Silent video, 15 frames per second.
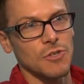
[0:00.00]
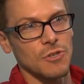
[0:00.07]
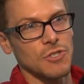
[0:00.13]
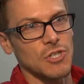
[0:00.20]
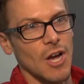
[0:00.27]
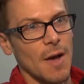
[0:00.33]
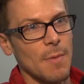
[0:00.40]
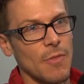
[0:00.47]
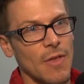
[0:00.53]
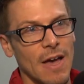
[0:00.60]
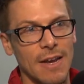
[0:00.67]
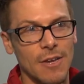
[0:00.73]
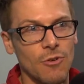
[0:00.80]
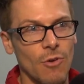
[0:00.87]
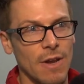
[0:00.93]
good job at
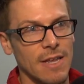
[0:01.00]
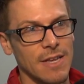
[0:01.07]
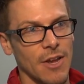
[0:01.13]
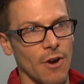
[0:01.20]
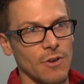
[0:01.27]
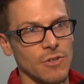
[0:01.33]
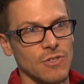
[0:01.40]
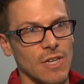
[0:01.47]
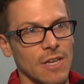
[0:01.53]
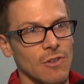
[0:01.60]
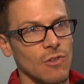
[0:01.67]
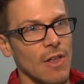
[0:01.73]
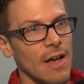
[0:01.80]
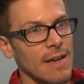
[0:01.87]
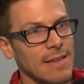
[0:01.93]
that and creating characters that
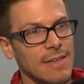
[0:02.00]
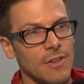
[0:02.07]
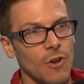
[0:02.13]
you like.